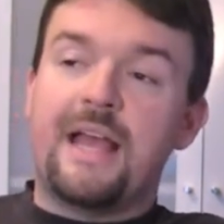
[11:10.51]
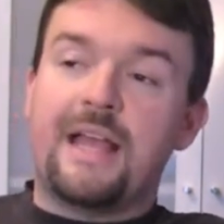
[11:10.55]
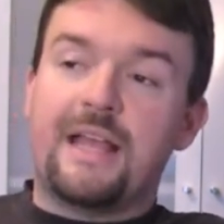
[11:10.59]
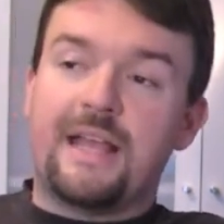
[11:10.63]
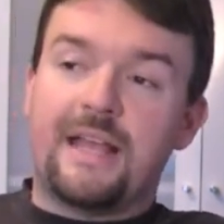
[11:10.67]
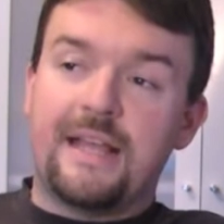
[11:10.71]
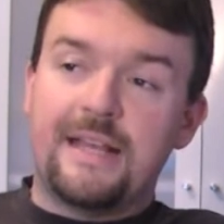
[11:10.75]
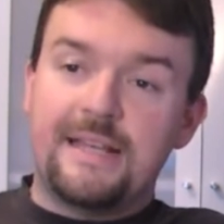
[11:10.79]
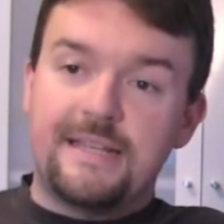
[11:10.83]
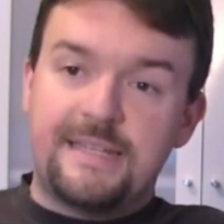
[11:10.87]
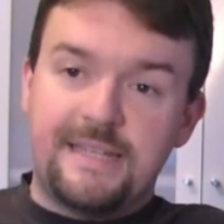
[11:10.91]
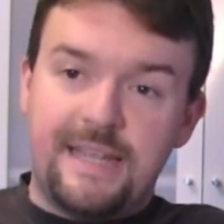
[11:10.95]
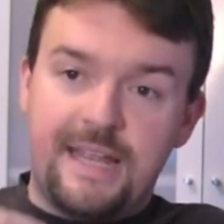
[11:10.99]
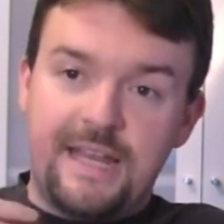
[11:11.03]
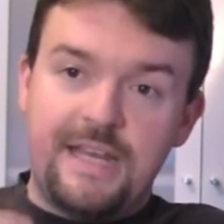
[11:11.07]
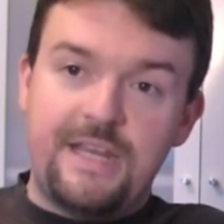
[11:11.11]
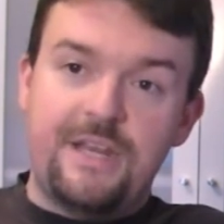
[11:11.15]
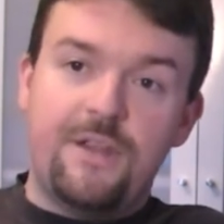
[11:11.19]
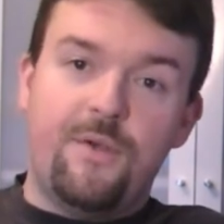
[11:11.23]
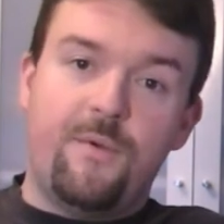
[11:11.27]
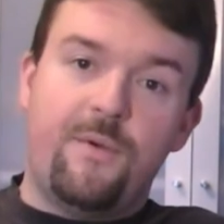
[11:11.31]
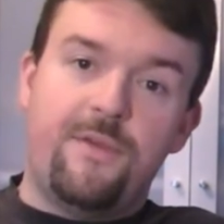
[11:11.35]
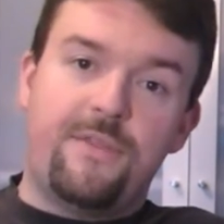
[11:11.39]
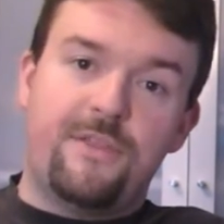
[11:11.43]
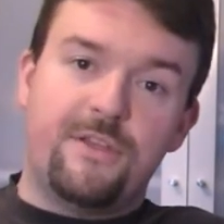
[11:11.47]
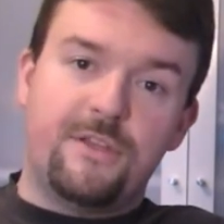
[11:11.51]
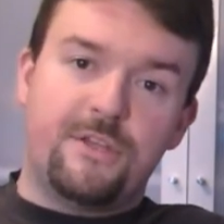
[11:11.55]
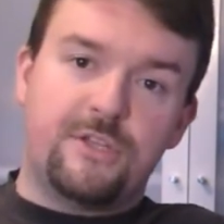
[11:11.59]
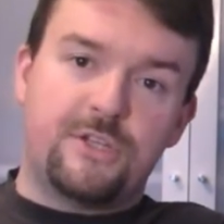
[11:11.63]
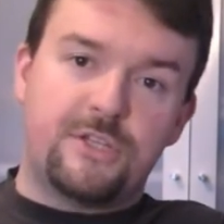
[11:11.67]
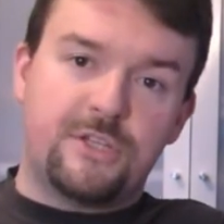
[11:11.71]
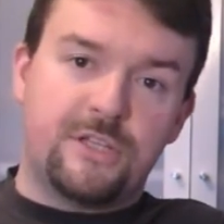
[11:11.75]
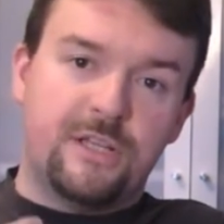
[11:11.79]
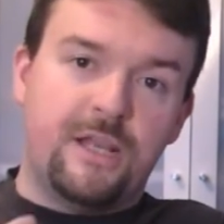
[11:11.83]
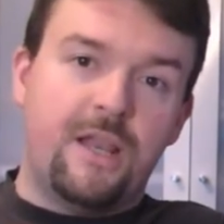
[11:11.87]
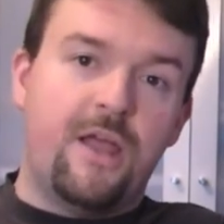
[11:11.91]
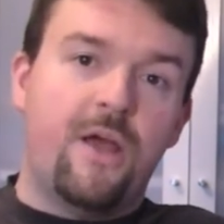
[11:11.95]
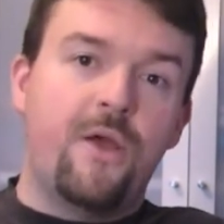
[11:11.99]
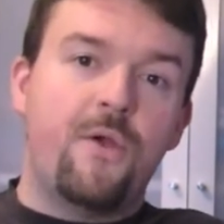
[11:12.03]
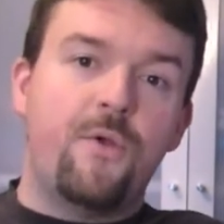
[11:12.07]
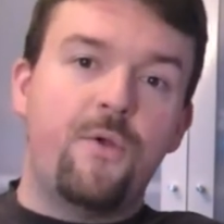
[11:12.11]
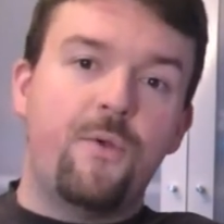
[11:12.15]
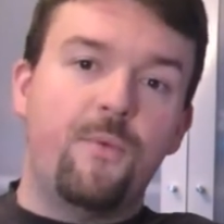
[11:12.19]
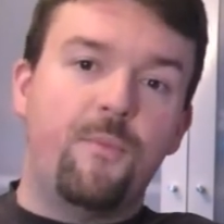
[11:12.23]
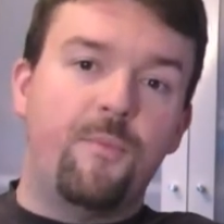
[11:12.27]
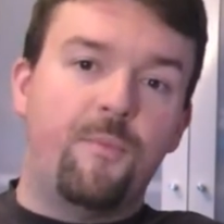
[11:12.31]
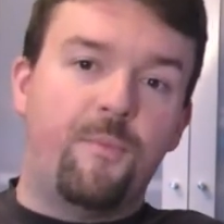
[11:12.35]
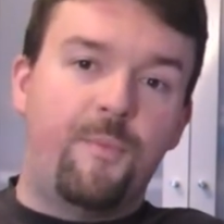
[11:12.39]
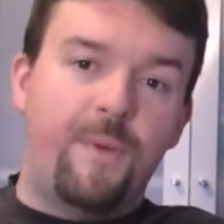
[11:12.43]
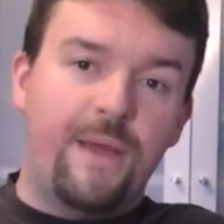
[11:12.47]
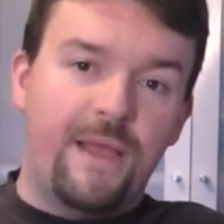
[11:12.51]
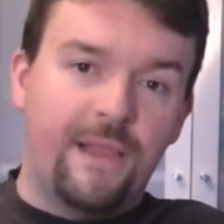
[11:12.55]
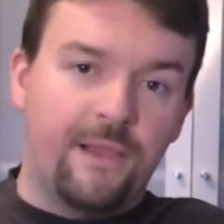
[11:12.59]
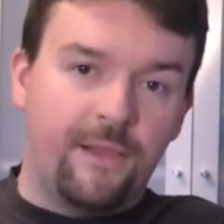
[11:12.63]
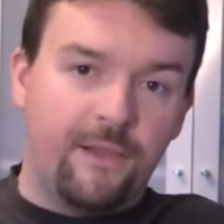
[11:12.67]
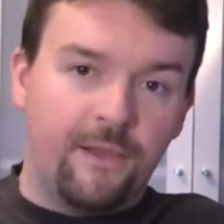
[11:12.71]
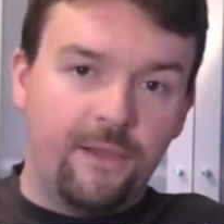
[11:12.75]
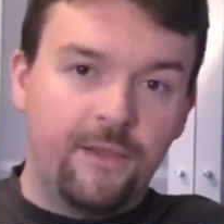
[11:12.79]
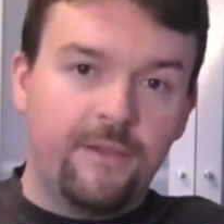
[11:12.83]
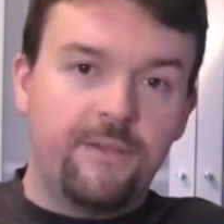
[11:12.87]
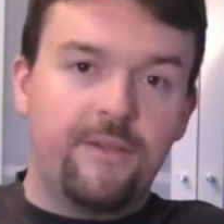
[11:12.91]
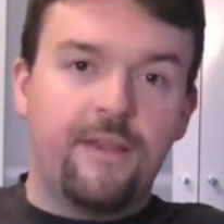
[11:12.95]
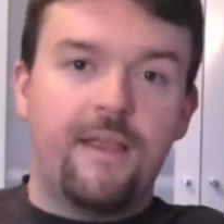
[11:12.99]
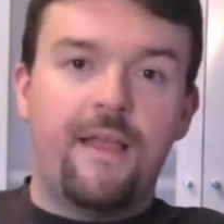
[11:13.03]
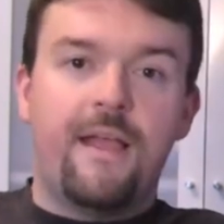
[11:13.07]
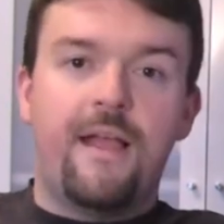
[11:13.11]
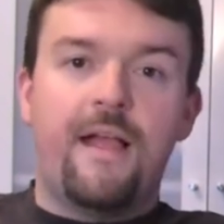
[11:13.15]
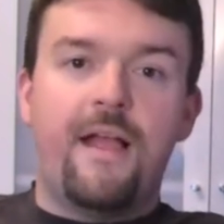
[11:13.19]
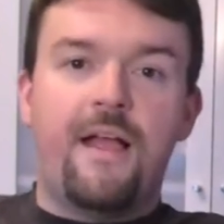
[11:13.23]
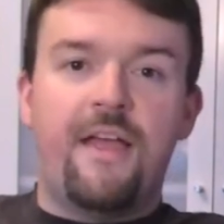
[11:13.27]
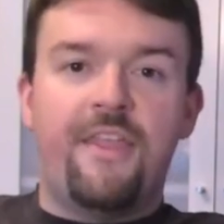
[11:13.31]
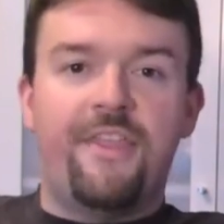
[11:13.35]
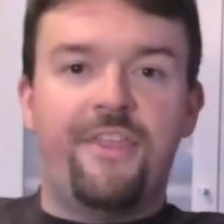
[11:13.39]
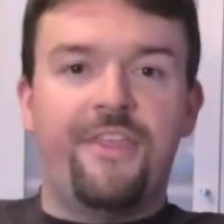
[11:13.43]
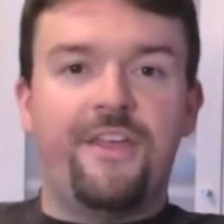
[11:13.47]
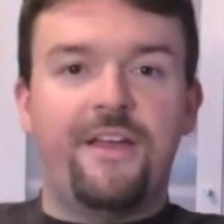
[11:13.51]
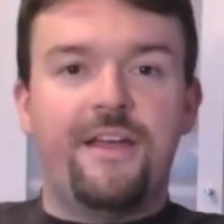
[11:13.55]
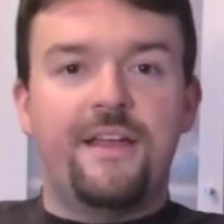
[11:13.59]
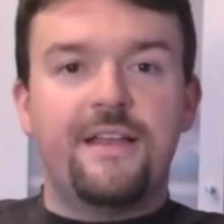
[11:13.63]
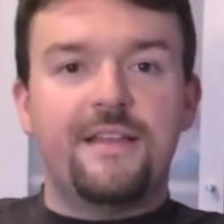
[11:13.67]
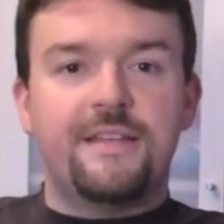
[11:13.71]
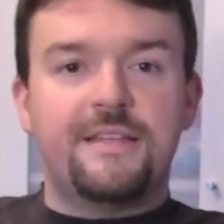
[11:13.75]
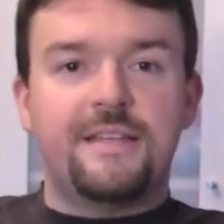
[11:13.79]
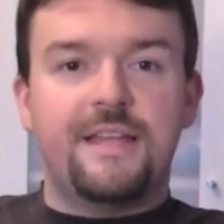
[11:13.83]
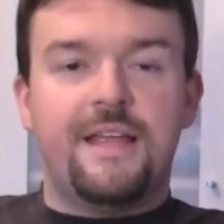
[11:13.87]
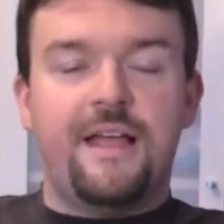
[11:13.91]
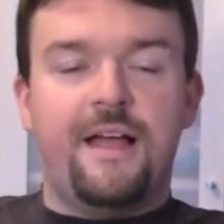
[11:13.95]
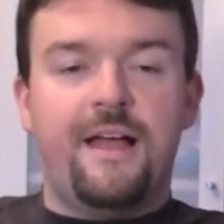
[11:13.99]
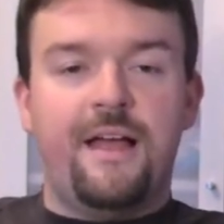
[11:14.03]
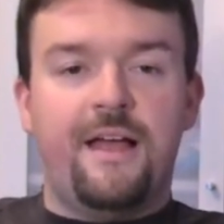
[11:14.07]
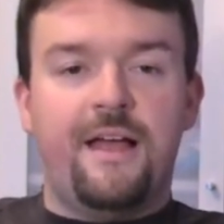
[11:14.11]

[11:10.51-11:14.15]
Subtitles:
continue with the slow build that